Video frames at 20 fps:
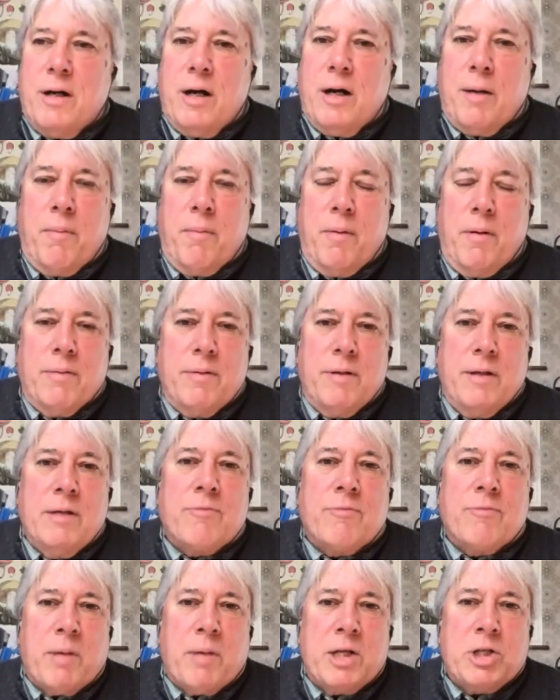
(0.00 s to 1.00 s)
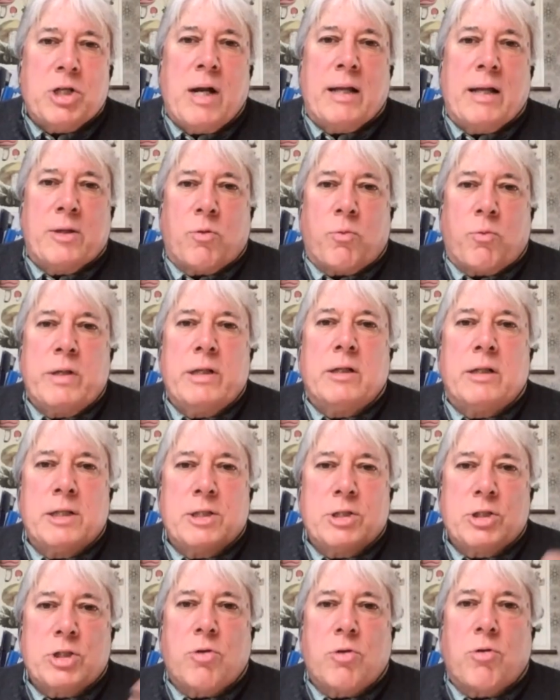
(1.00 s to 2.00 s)
a, uh, information on the real
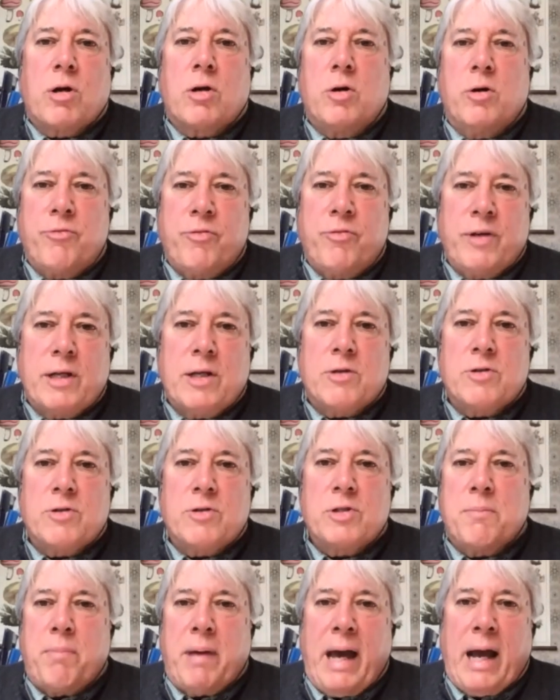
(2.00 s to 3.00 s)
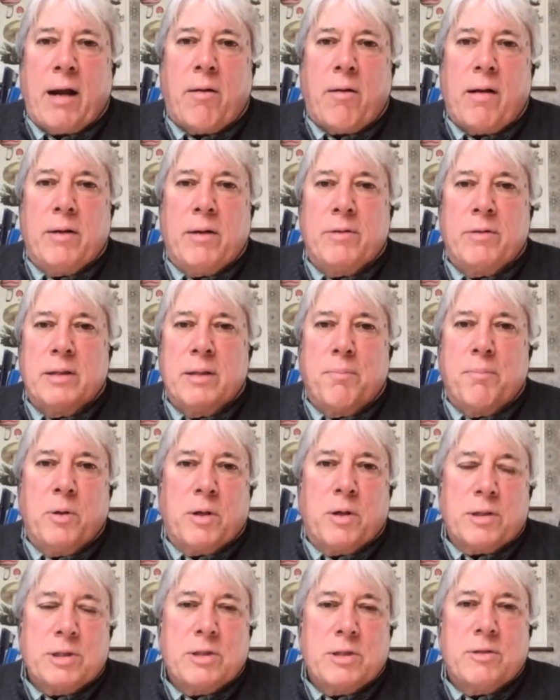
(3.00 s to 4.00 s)
historical figures and background in the
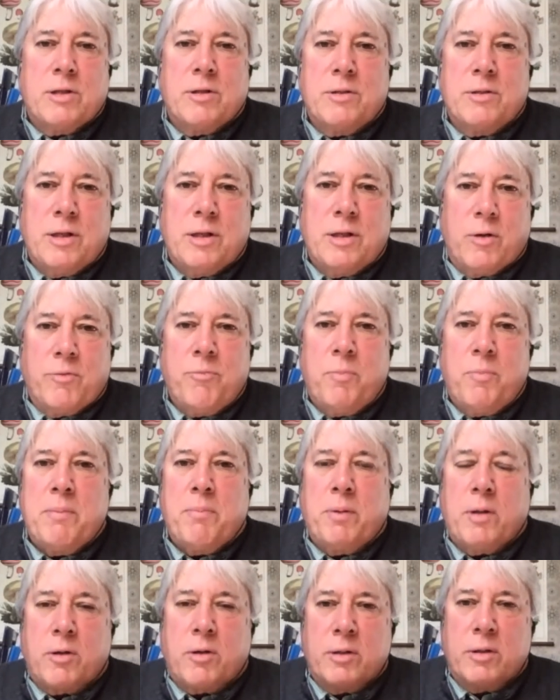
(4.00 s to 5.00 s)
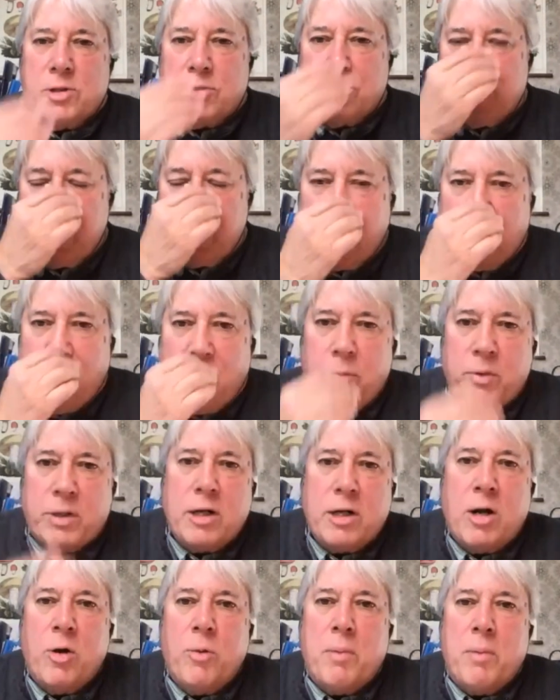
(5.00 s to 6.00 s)
book so that you know if people are interested you know i want to
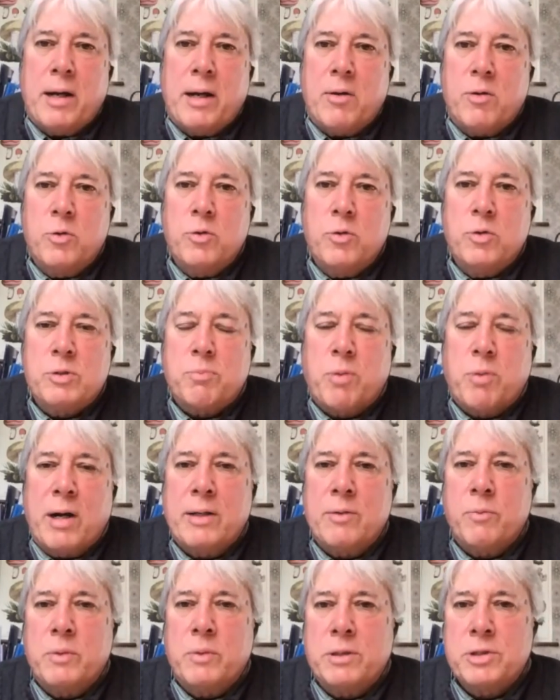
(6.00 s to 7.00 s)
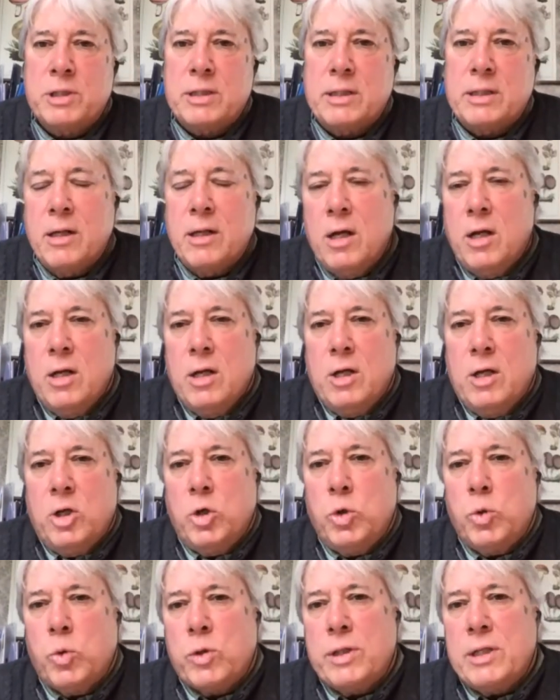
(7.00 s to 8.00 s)
know about who is brian willson and
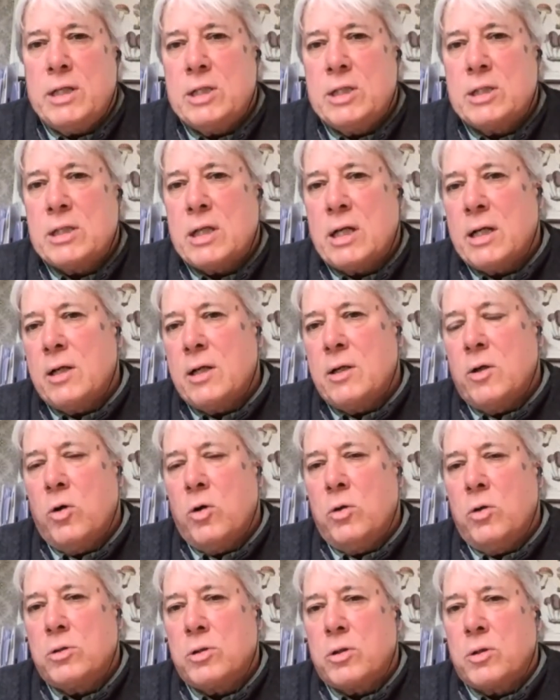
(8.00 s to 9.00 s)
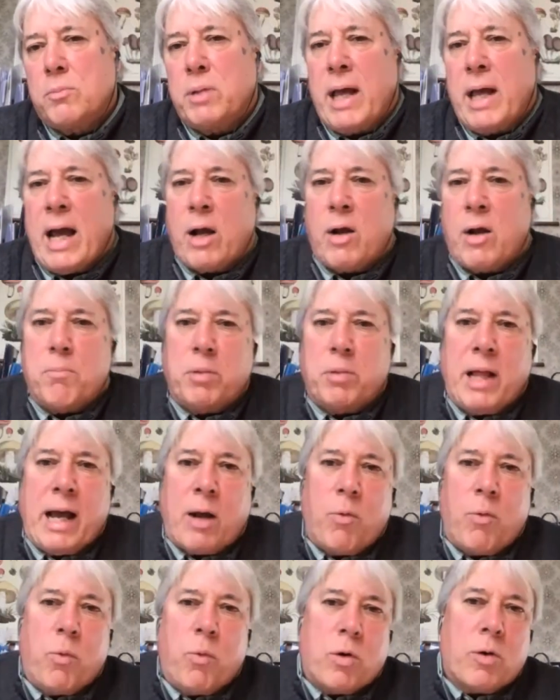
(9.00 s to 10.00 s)
who are these uh older yeah. black
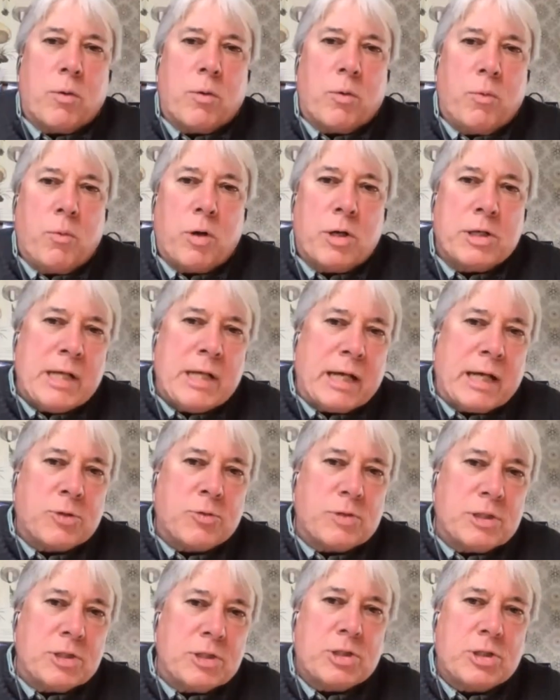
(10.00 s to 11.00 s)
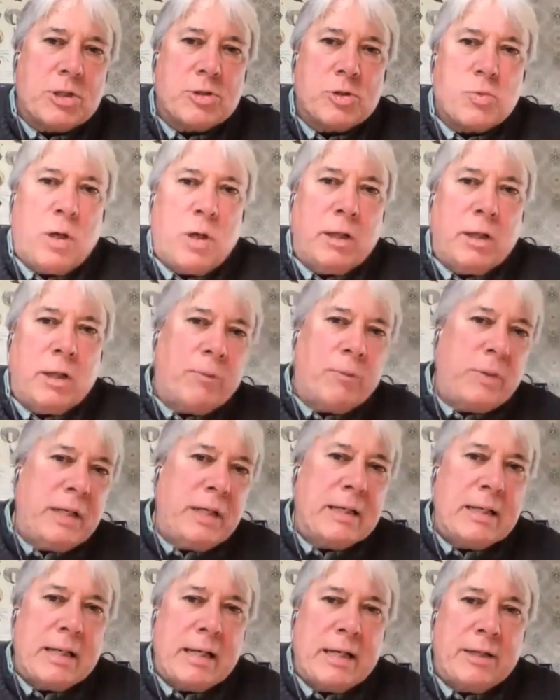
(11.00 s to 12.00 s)
black war war tax resistors wally and
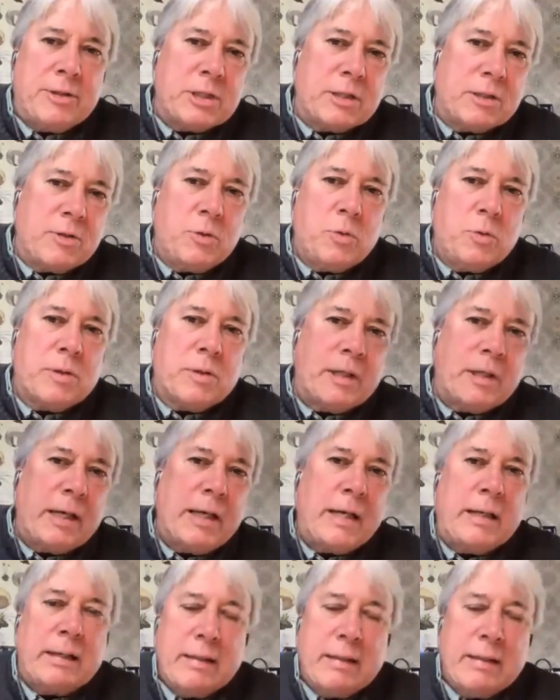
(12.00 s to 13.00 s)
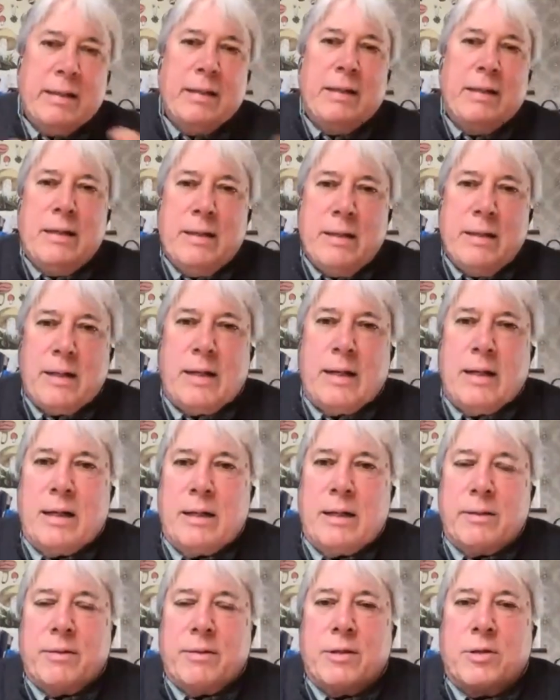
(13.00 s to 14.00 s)
juanita nelson who are they
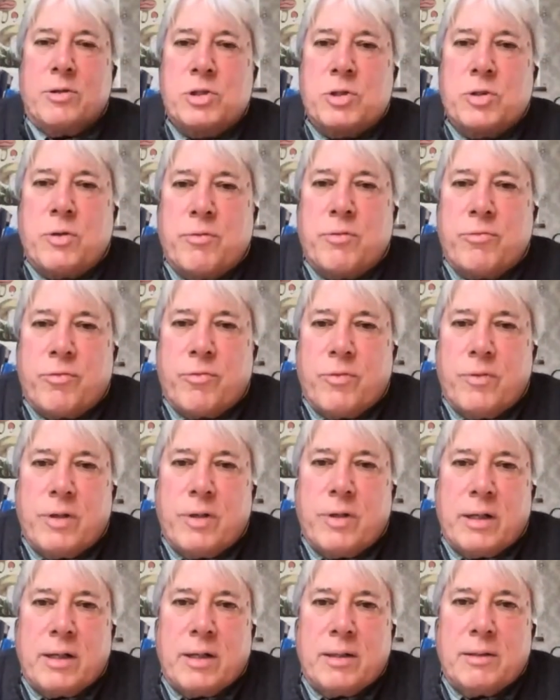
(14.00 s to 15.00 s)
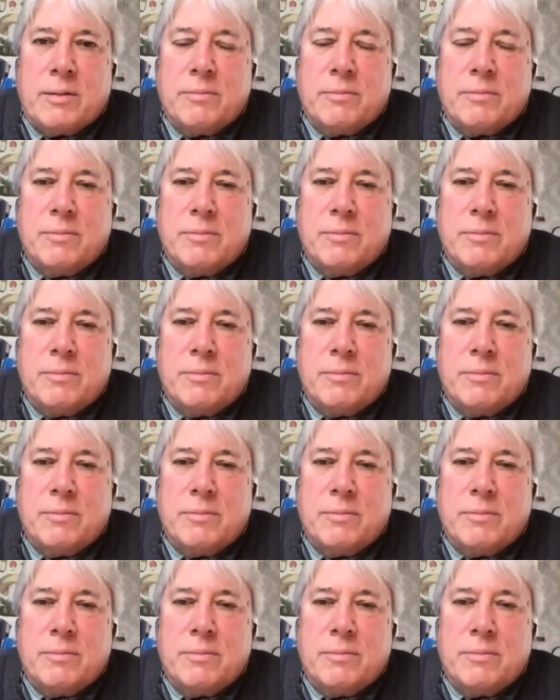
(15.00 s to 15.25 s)
uh they're sort of uh